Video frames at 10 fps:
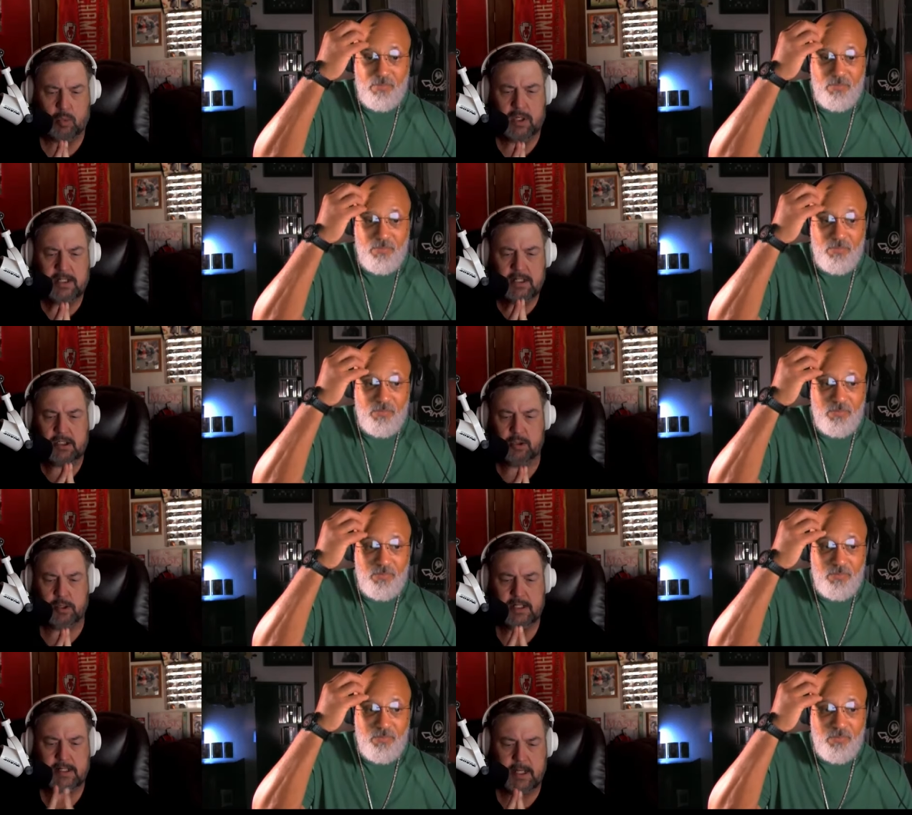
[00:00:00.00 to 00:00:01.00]
Speaker 1: what's the
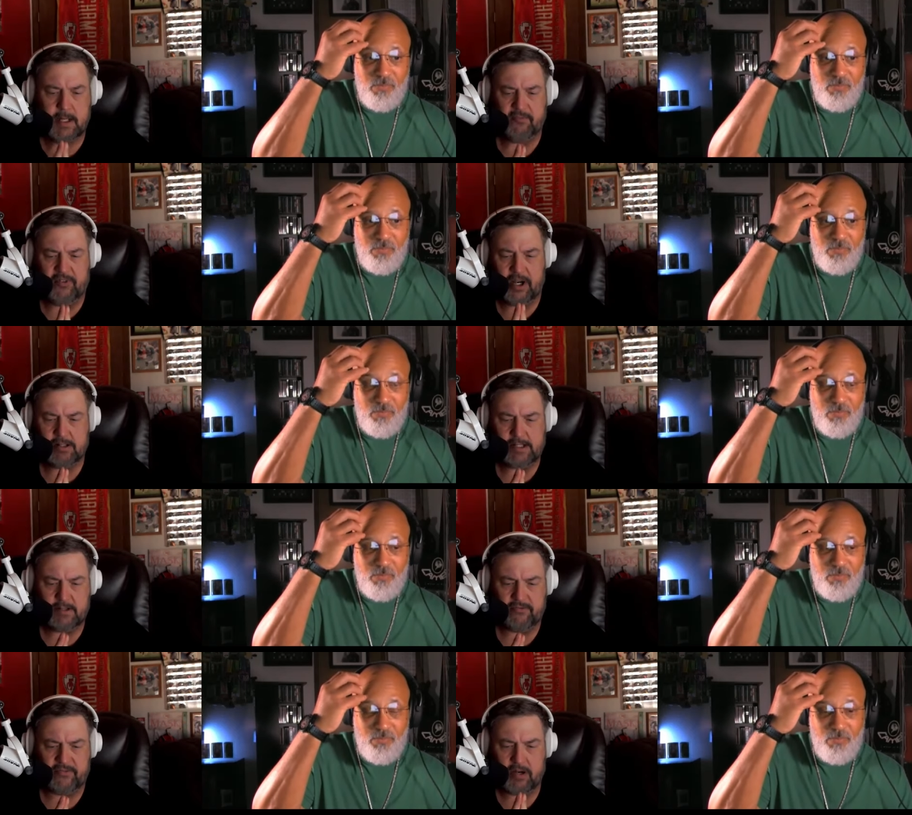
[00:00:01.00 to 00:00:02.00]
eunuch's name?
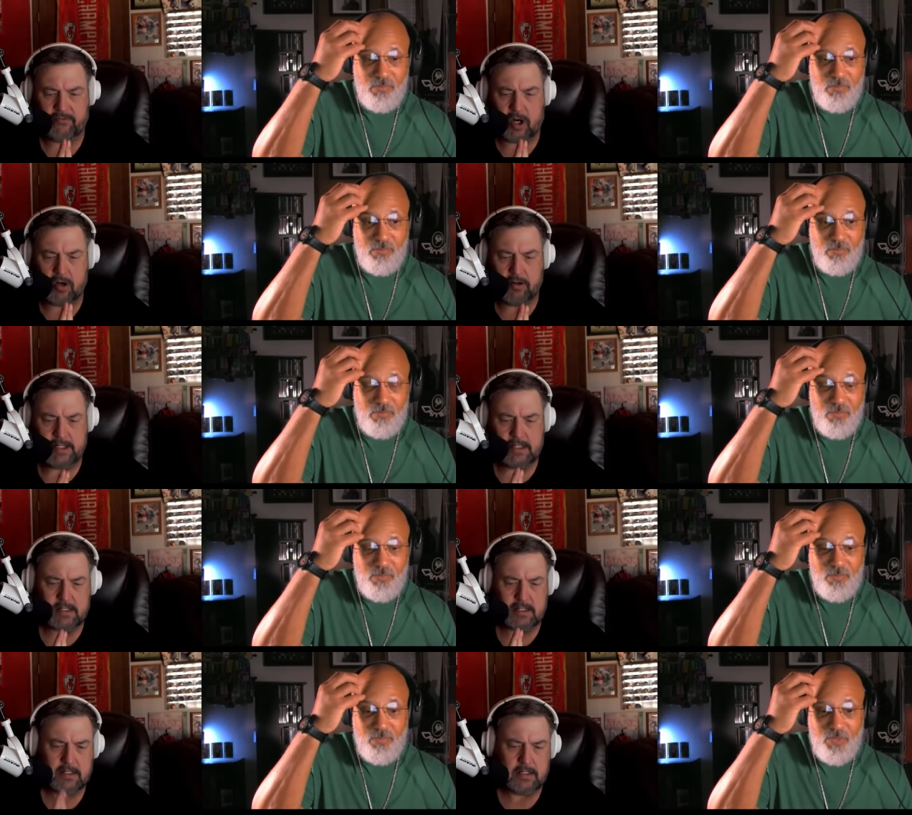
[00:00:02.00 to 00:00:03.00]
Very Var-
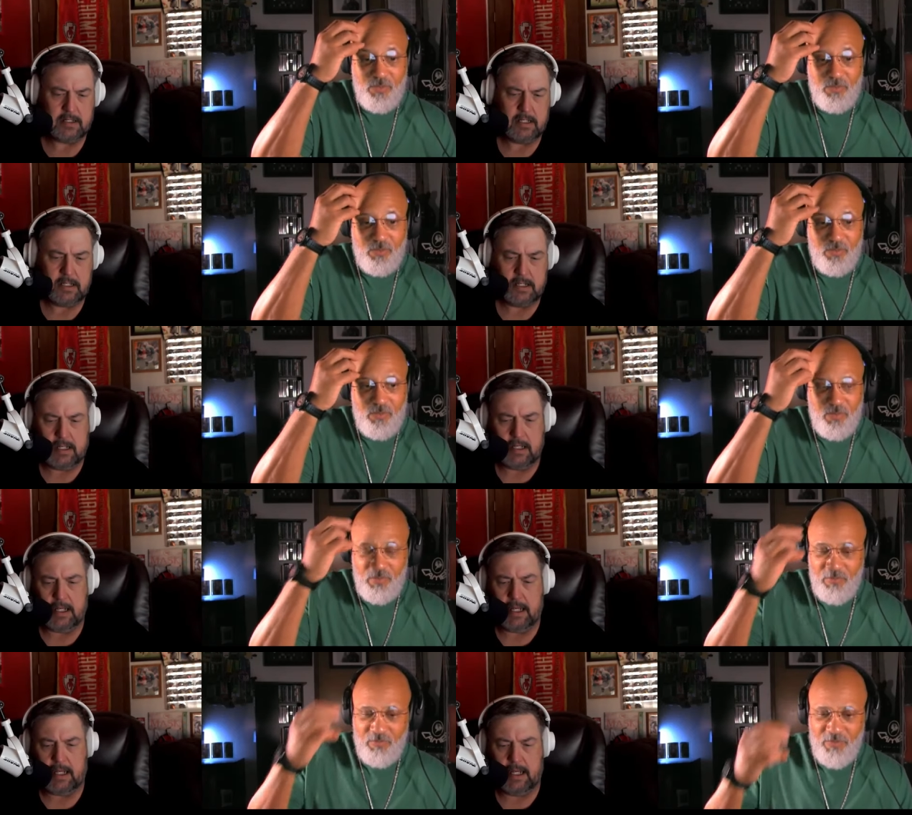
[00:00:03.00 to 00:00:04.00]
Varys.
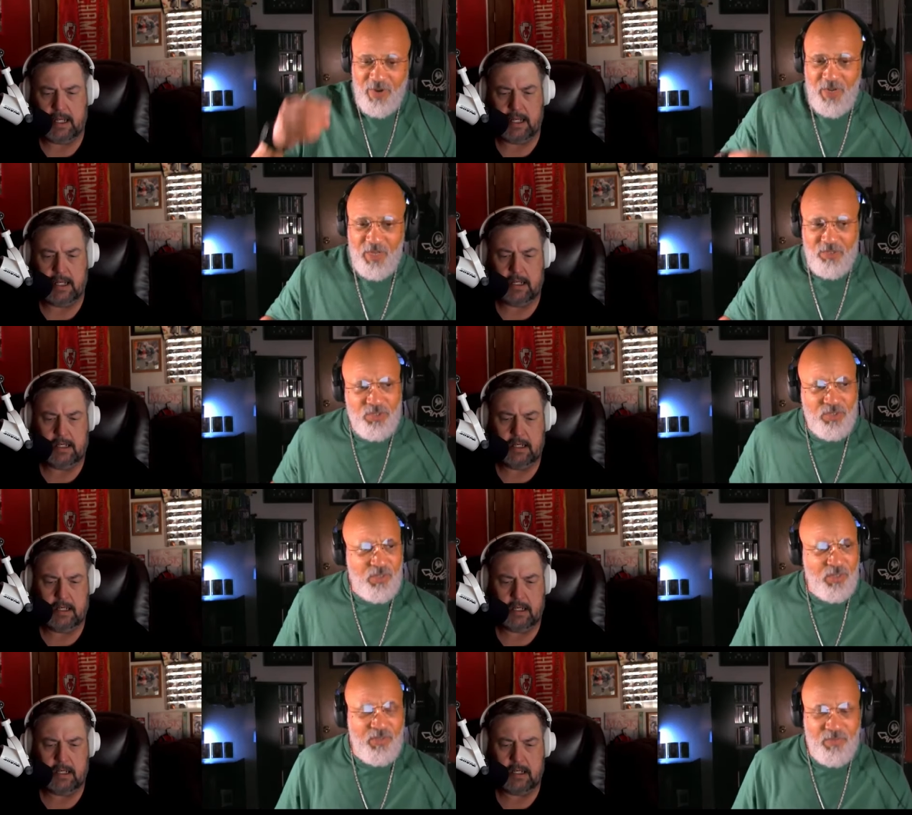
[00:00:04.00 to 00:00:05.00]
Various.
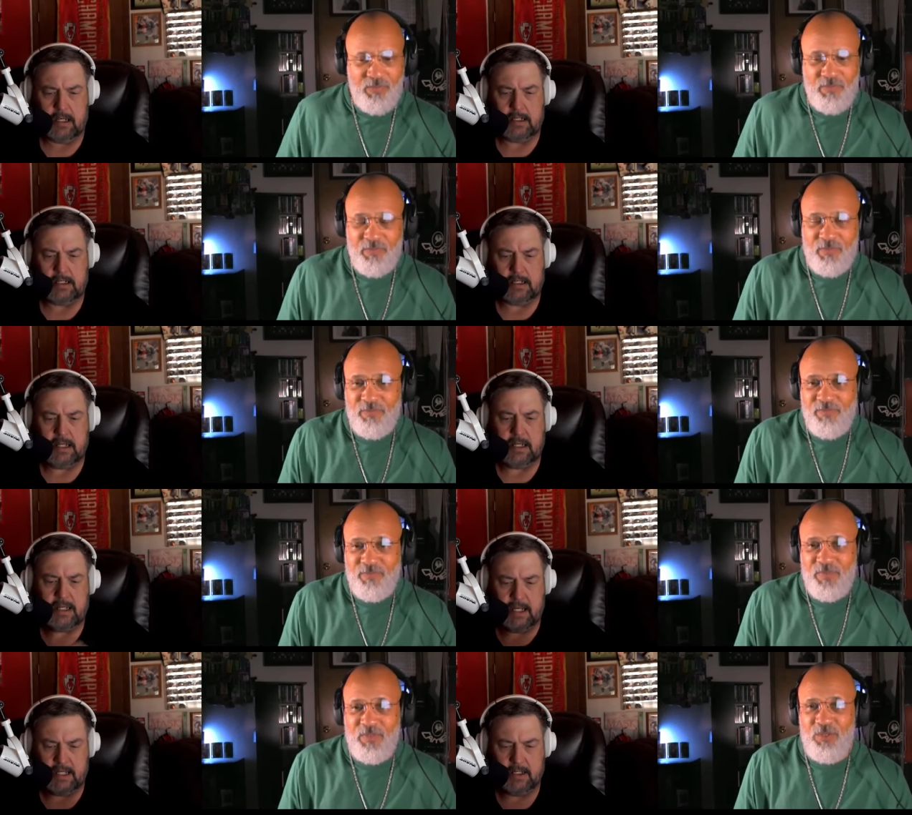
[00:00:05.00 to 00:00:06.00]
Uh,
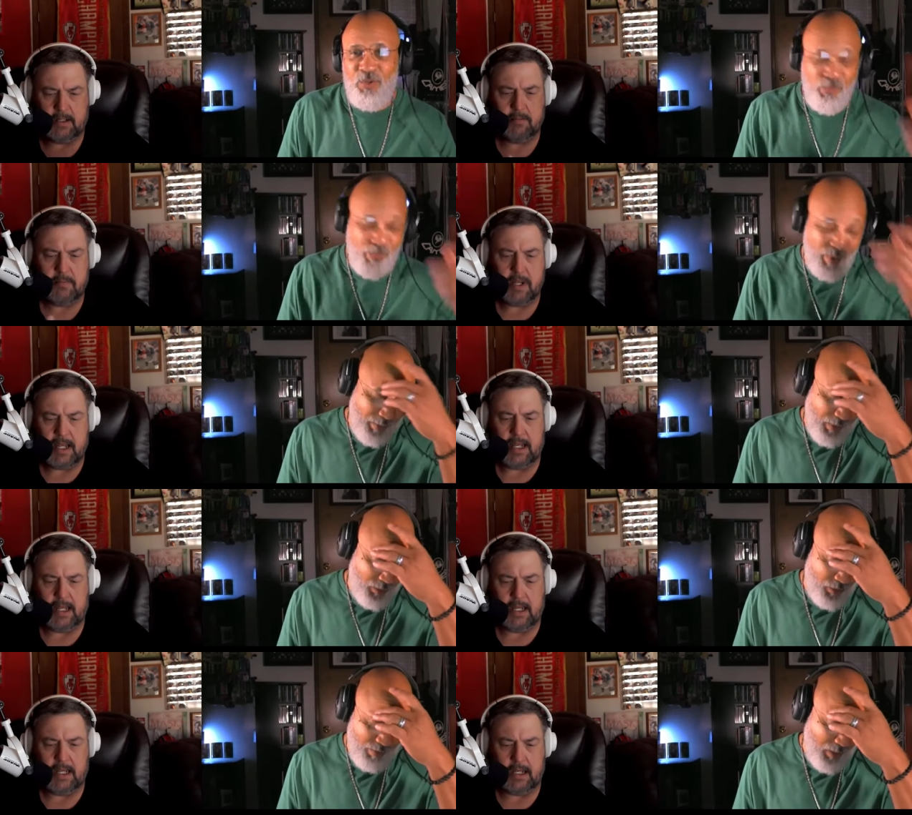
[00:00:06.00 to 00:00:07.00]
Speaker 2: yeah, you, you, probably pronounce
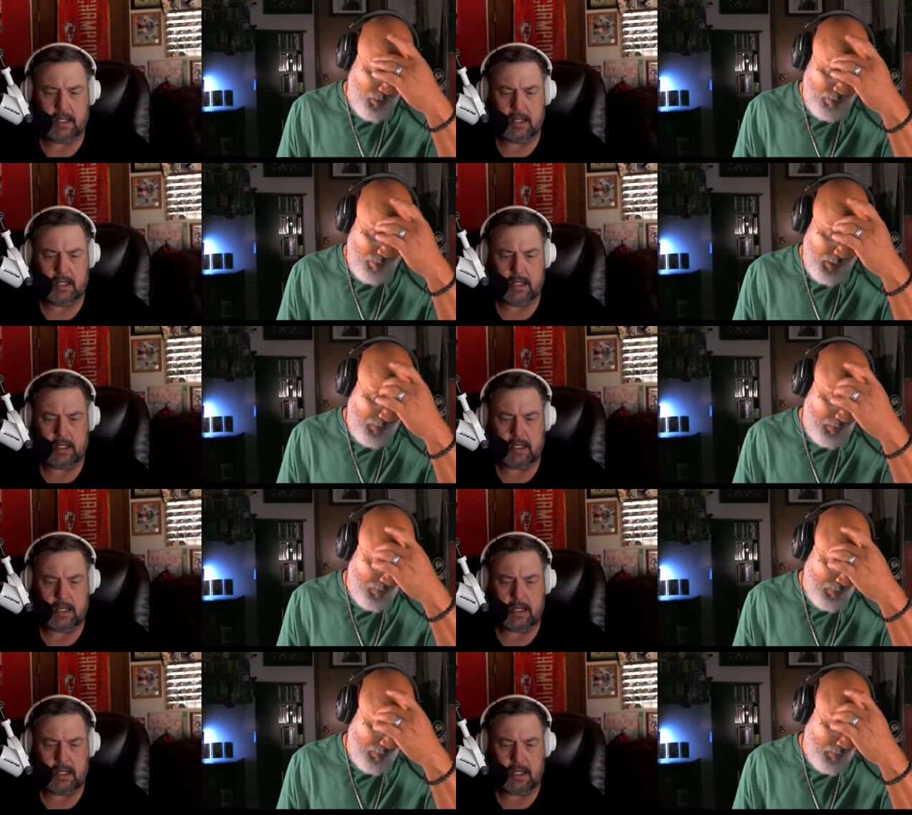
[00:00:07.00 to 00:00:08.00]
and, it better than me
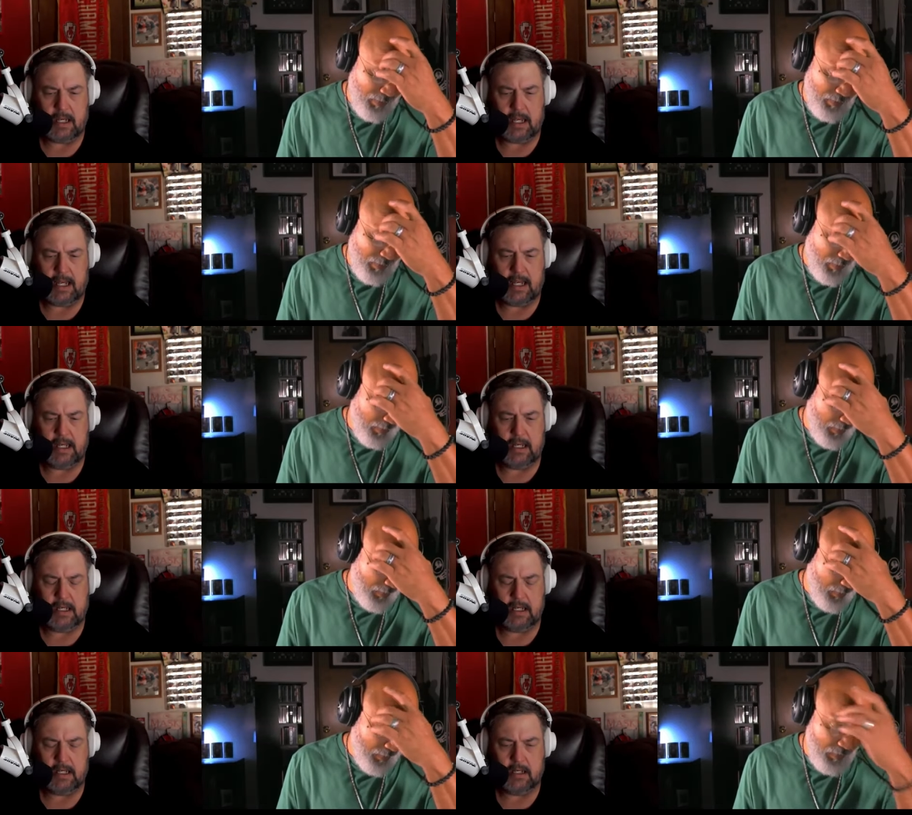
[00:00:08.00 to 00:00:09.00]
Speaker 1: and
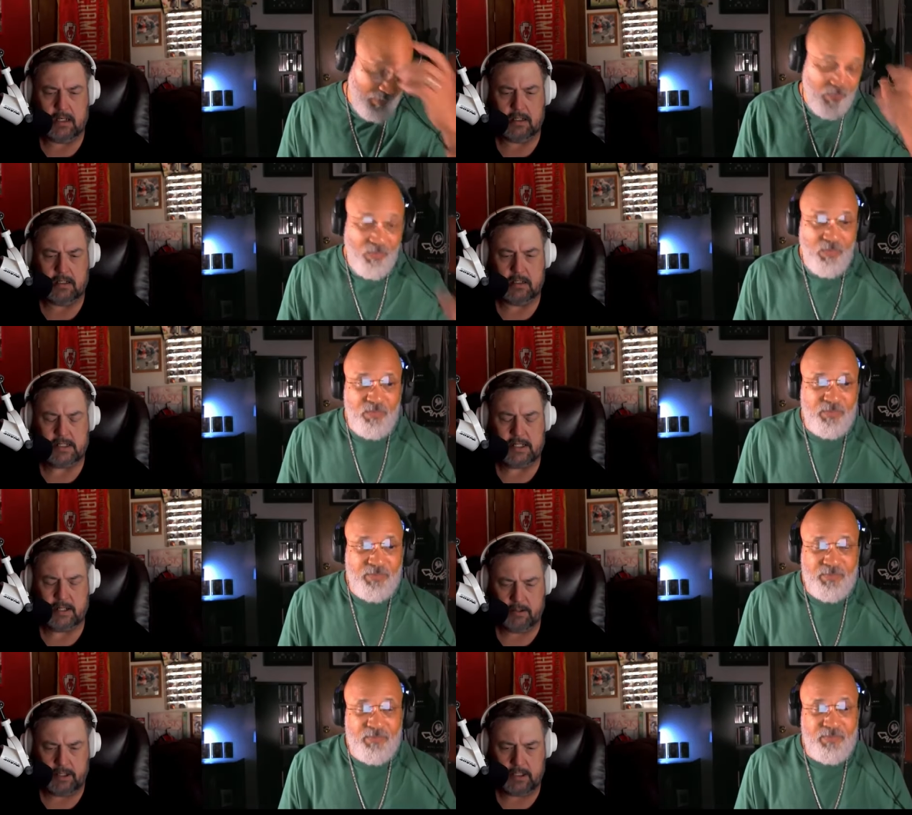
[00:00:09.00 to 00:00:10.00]
uh,
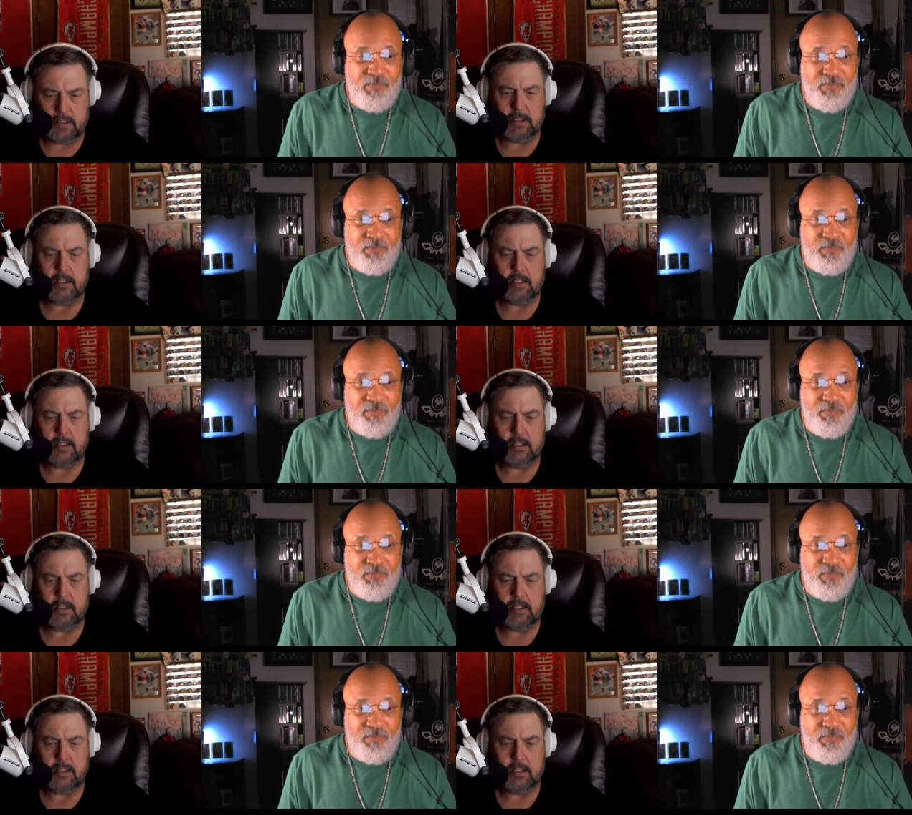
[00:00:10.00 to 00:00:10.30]
Tyrion